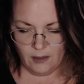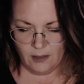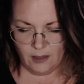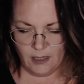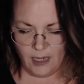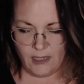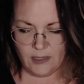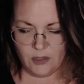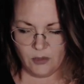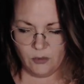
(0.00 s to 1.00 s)
And
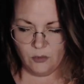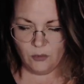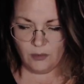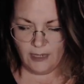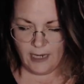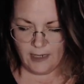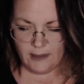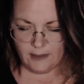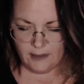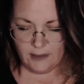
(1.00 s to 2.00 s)
as you
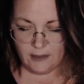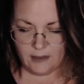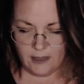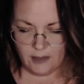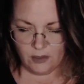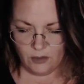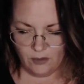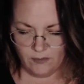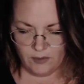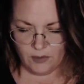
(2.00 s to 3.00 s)
land in the center
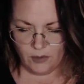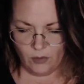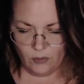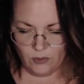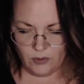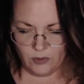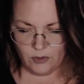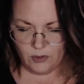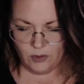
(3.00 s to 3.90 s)
of the stones,